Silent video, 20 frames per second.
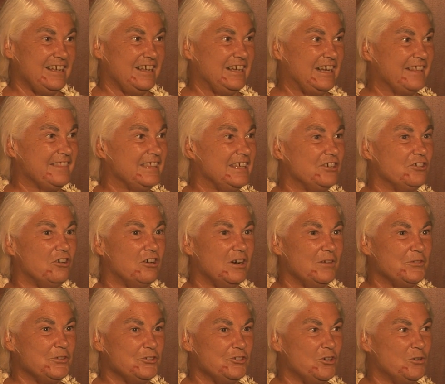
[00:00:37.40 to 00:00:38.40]
and I think all
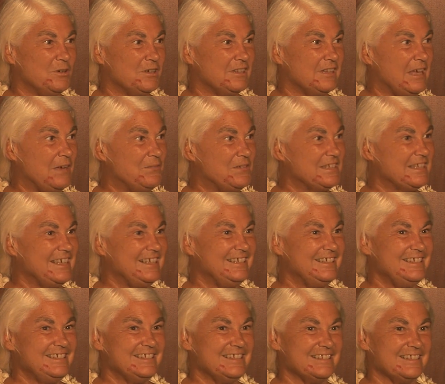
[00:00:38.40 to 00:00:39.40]
of you know what glyphosate
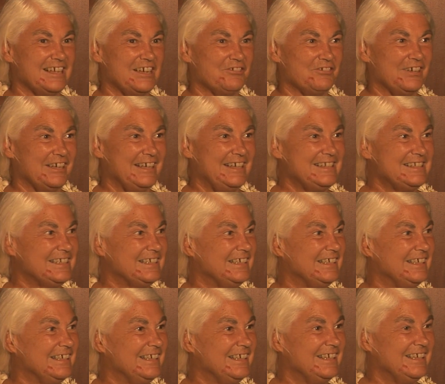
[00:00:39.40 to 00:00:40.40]
is that right?
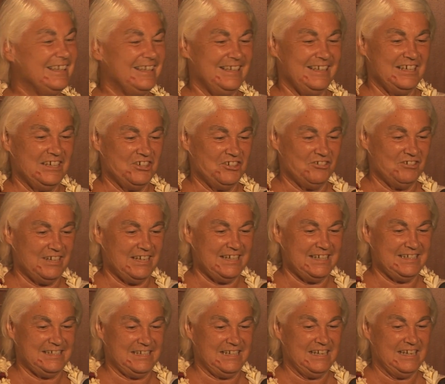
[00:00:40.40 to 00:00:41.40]

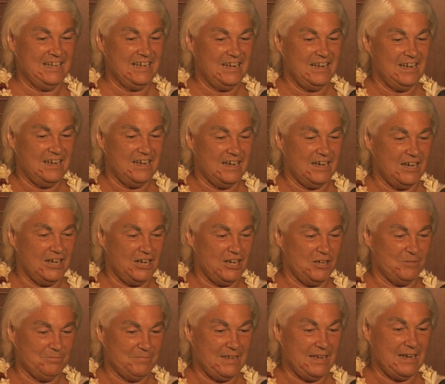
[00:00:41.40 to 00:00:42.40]
Great.
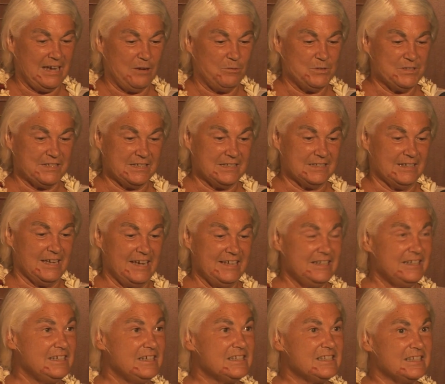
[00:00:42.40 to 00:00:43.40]
I was
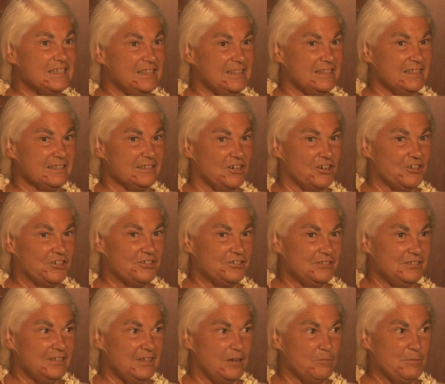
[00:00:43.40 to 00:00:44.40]
excited to see this
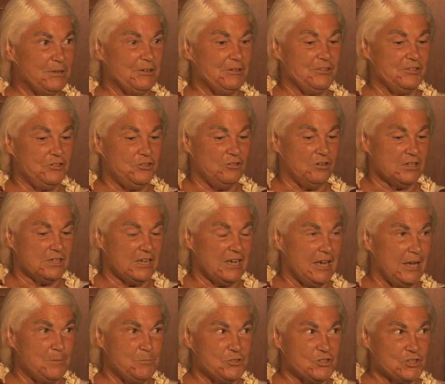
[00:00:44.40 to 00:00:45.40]
article appear in the New York
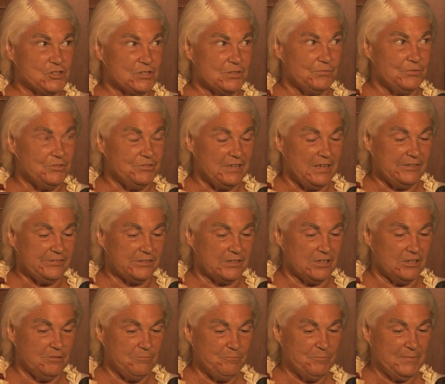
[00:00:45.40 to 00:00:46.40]
Times just a few days
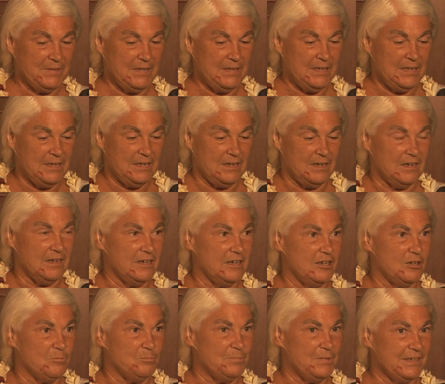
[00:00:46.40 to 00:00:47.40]
ago
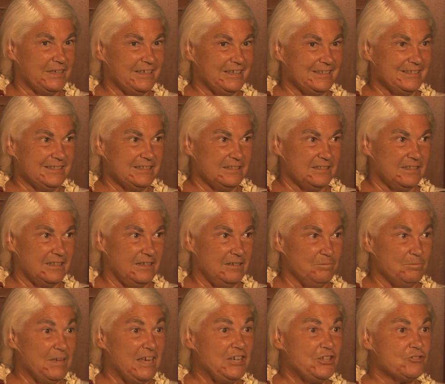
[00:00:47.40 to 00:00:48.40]
because the
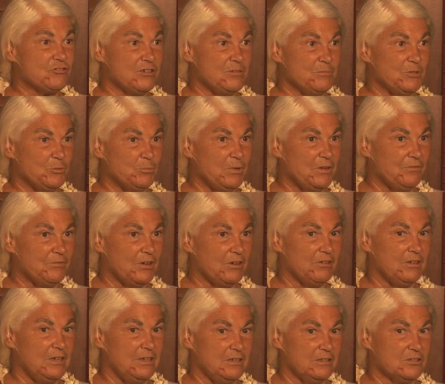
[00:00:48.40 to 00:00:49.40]
mainstream has been
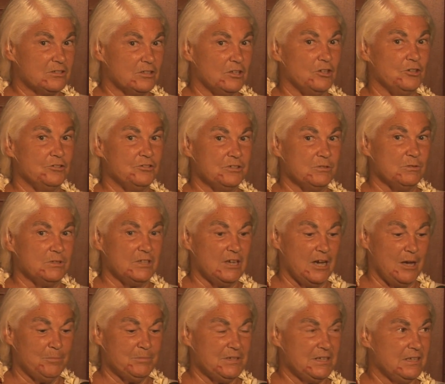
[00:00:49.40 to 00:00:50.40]
very slow to
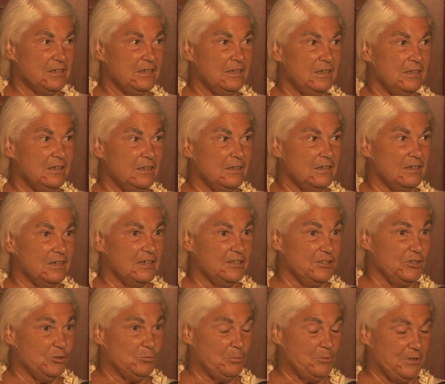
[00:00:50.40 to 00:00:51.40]
adopt
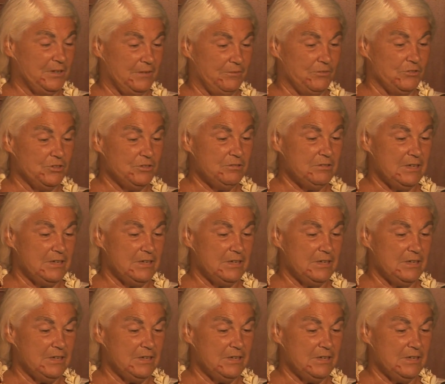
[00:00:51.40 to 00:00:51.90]
this point of view.